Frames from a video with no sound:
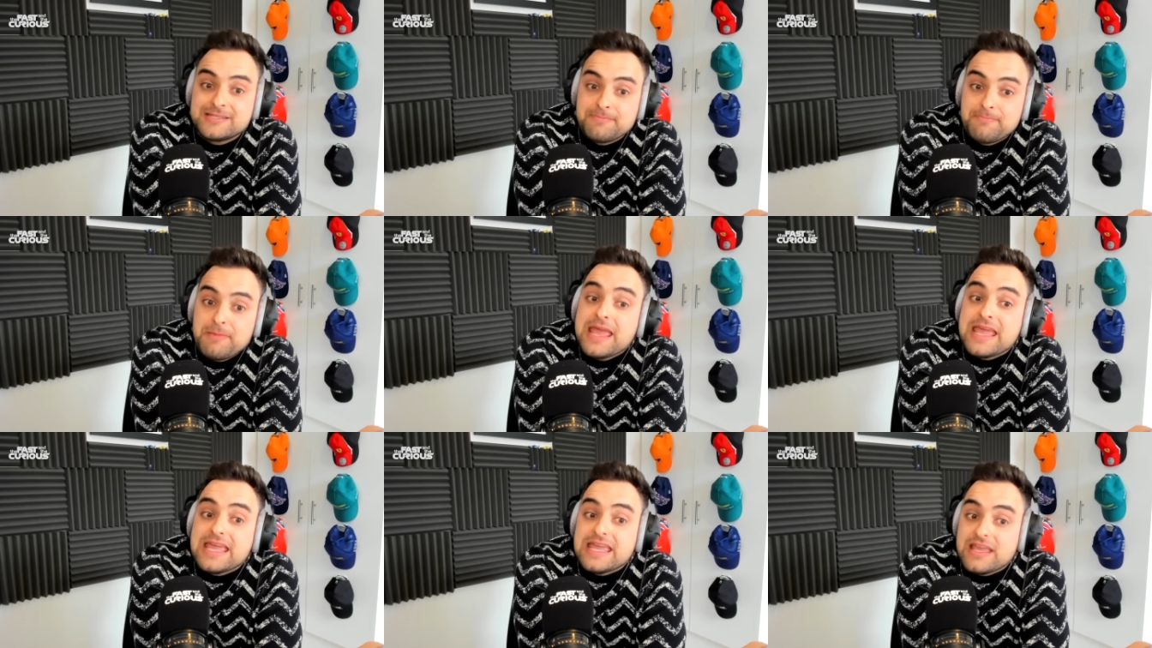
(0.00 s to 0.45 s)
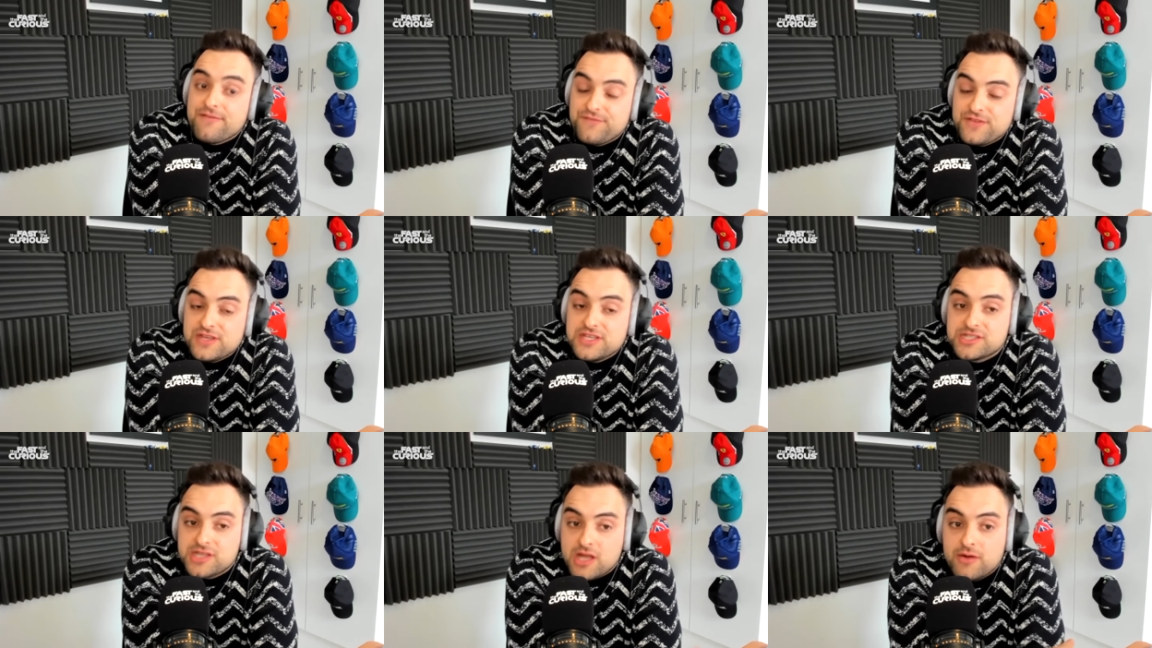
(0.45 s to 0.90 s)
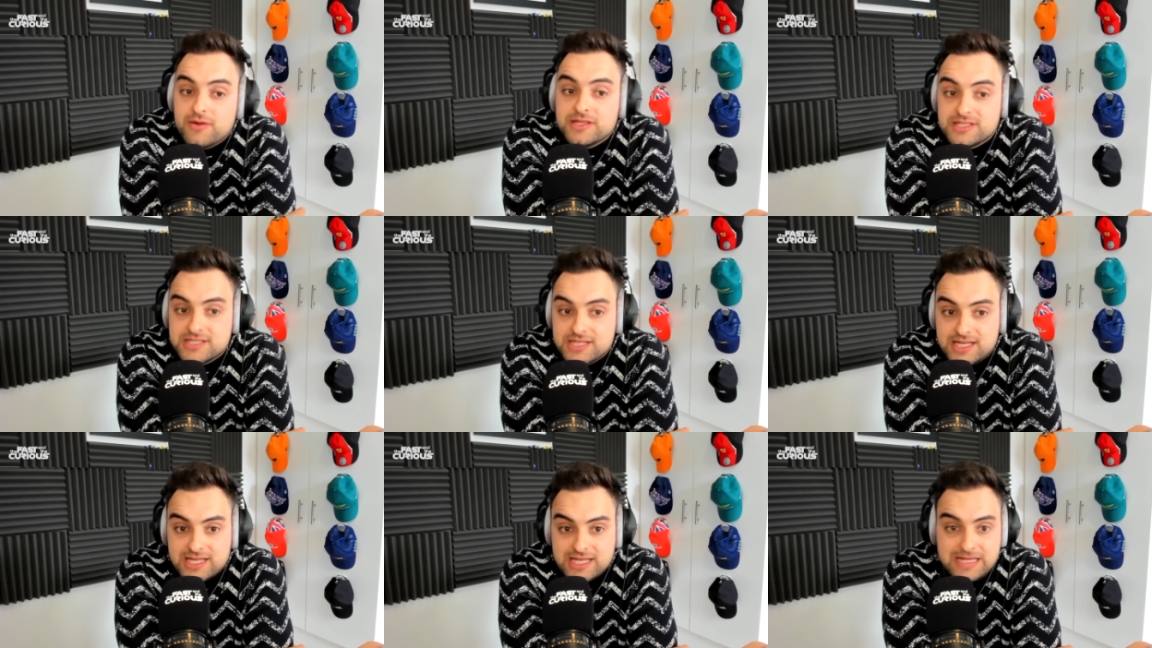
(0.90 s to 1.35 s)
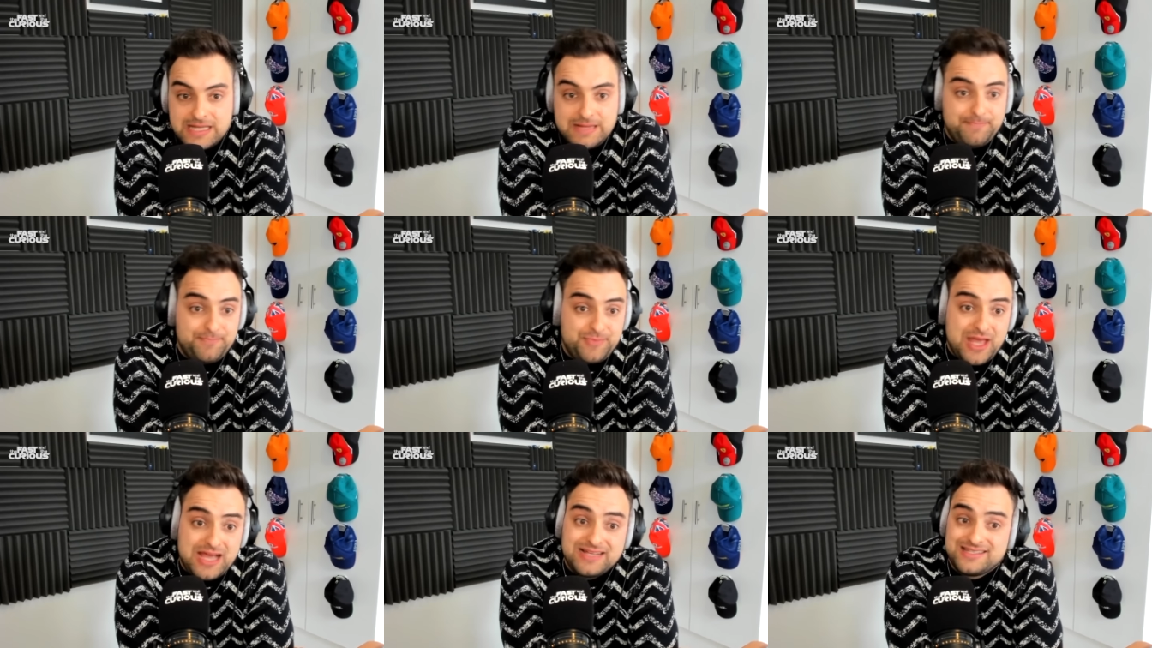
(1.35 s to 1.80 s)
be if he's going to
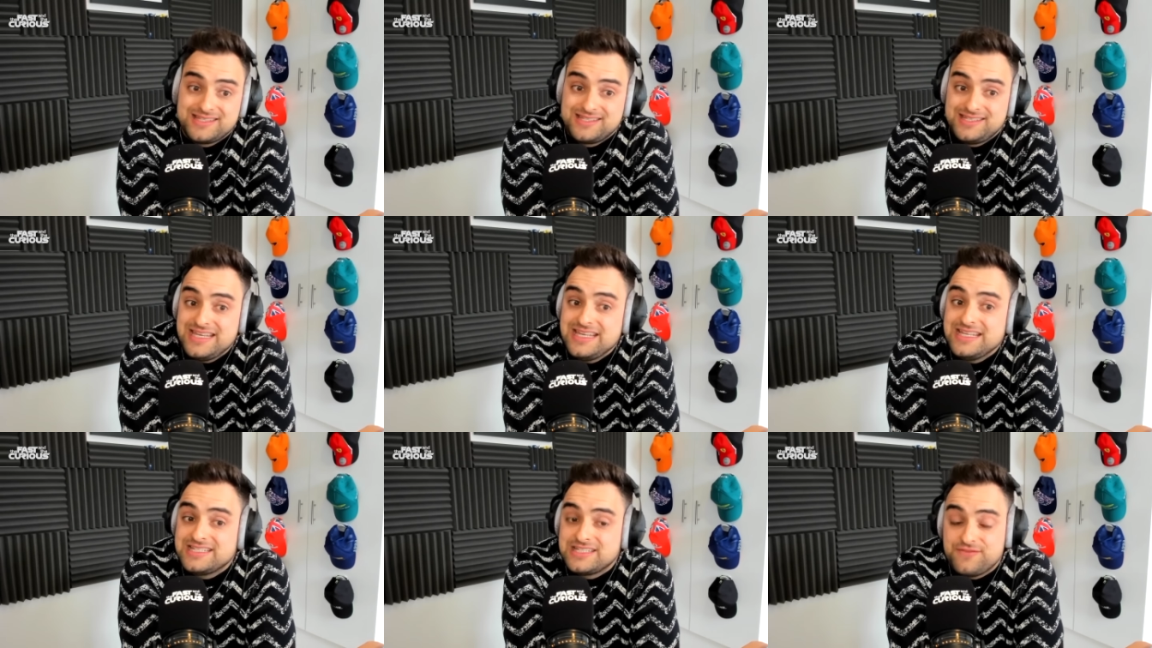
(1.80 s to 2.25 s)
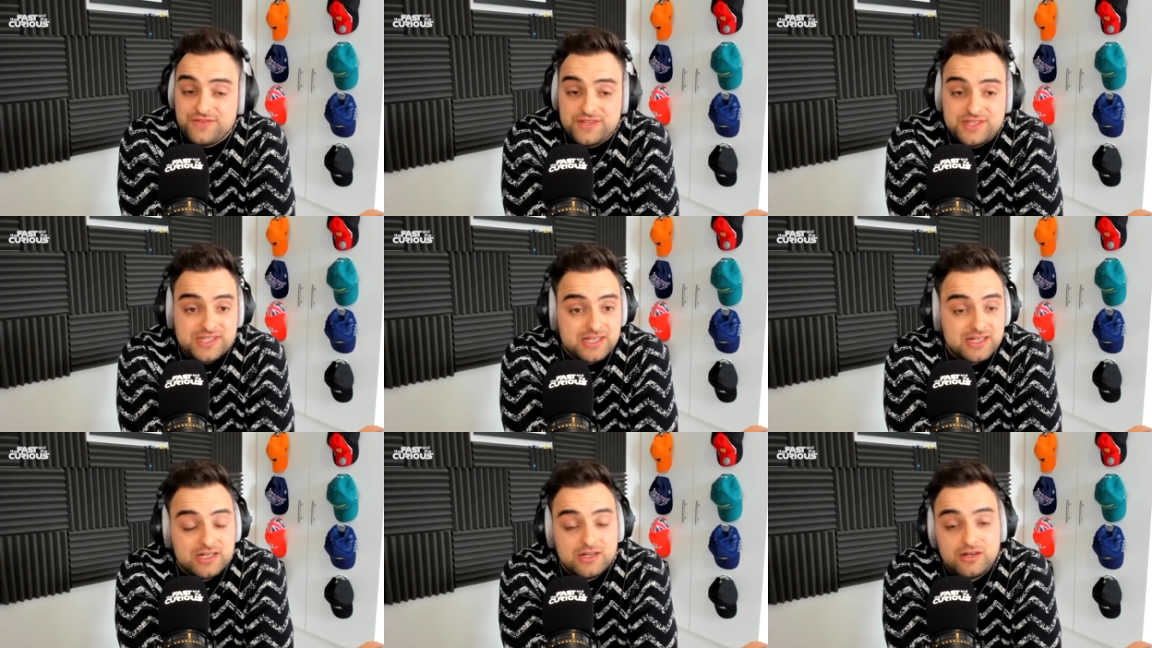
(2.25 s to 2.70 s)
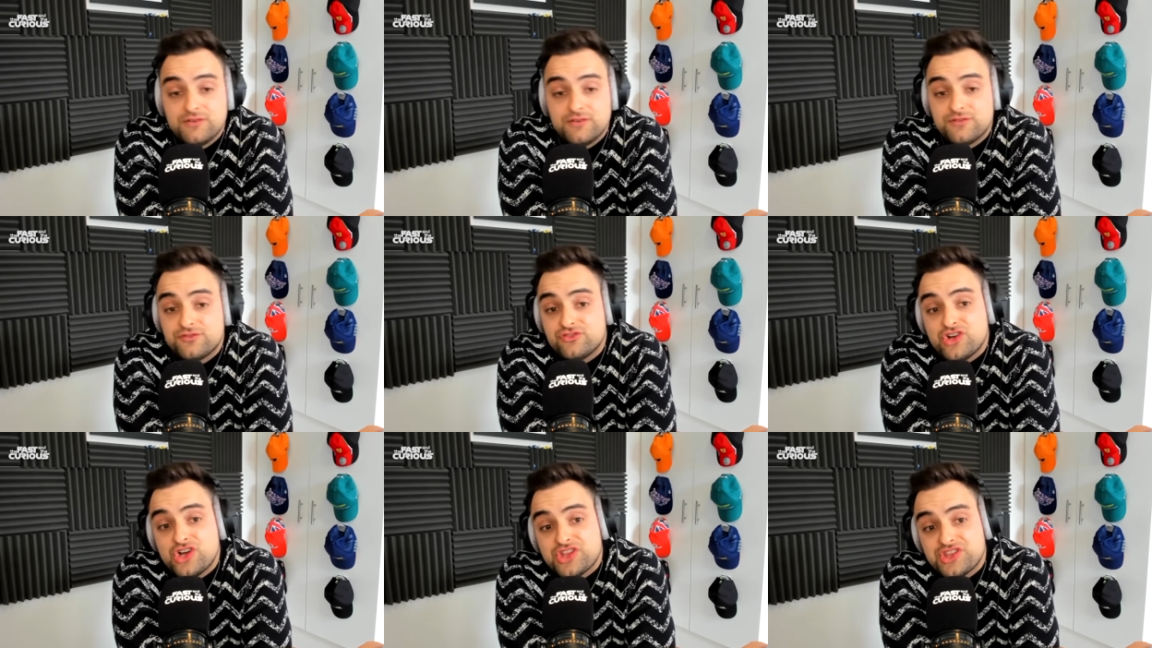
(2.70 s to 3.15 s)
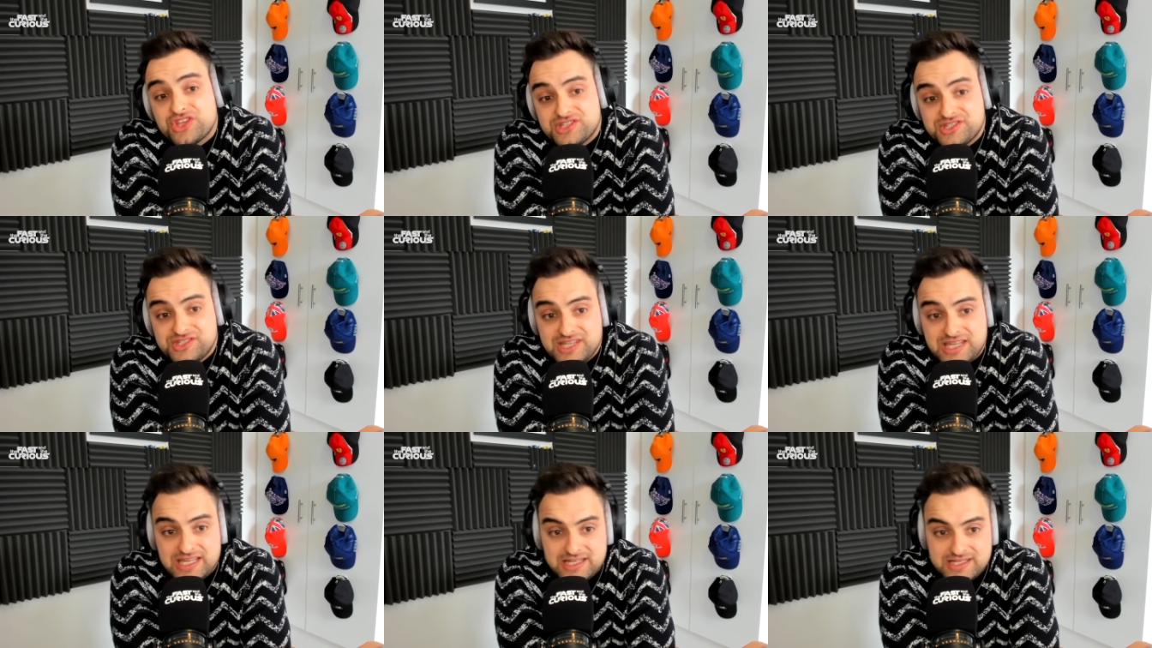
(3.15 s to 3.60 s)
keep that seat, if he's going to look for other
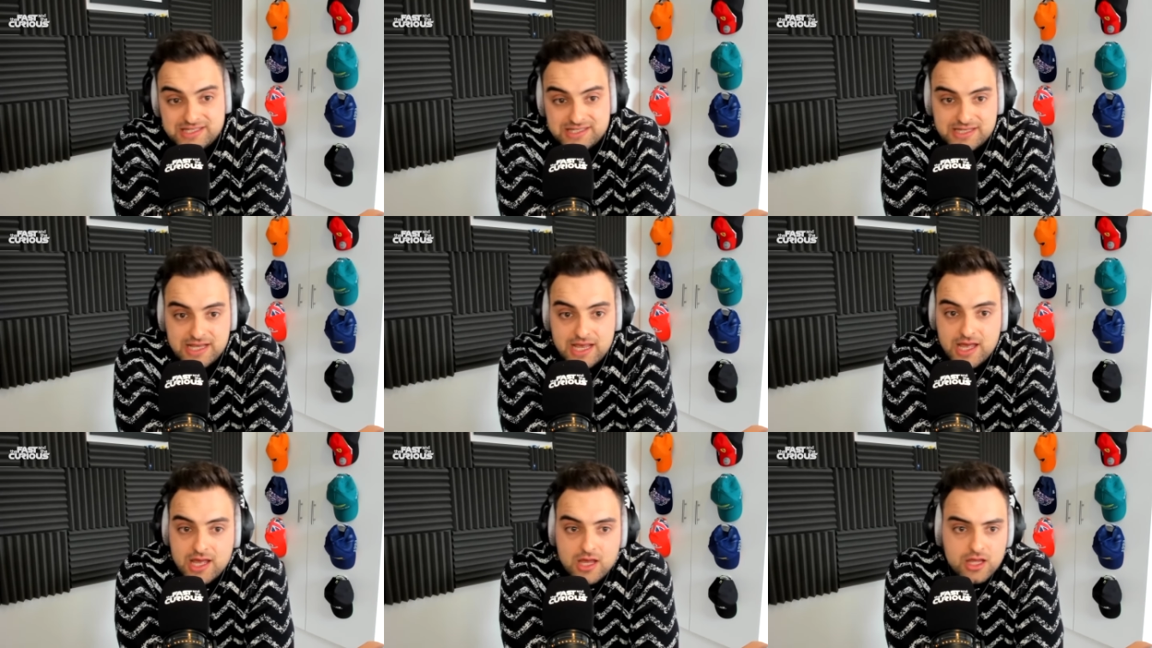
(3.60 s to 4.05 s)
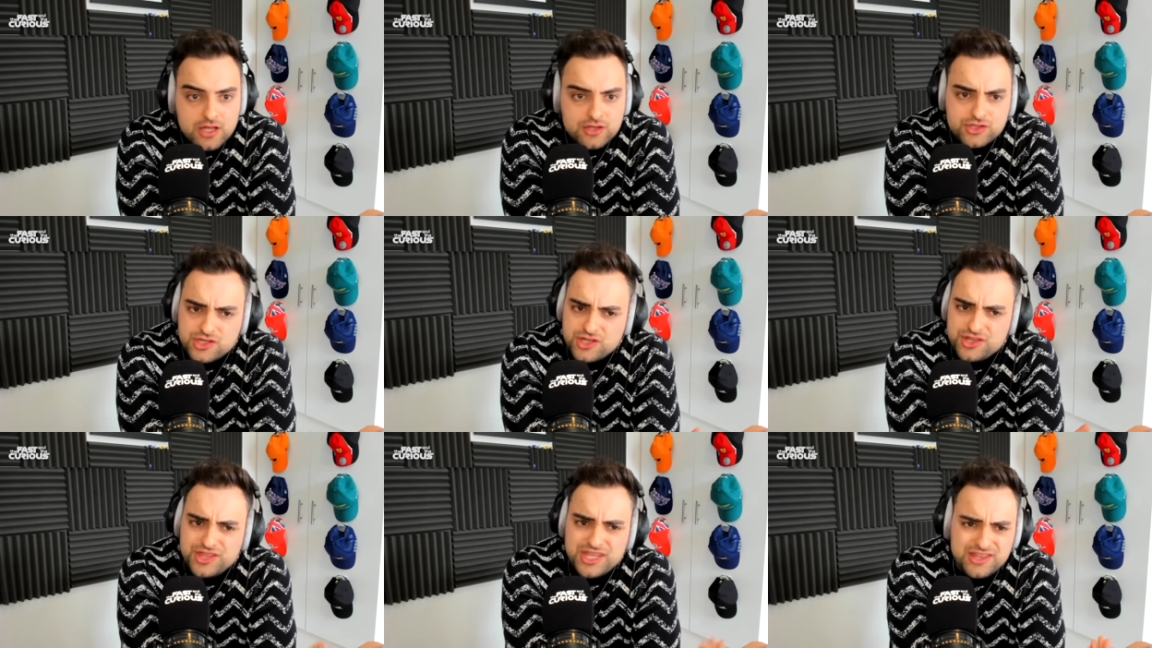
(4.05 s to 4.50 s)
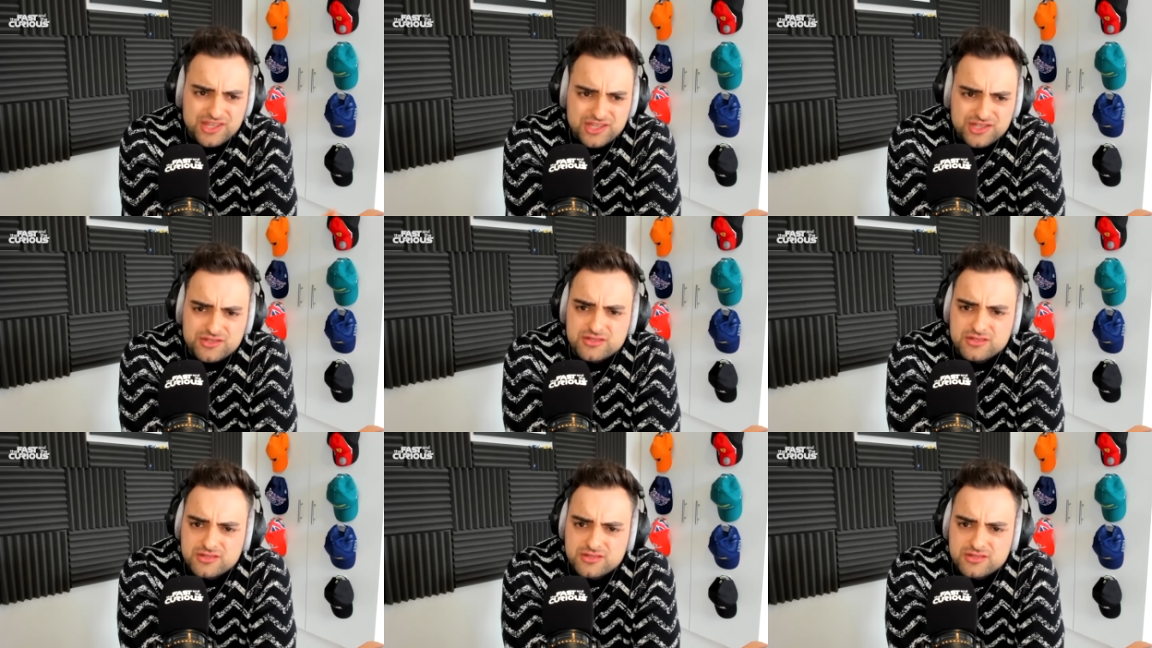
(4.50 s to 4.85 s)
seats. Do you think that?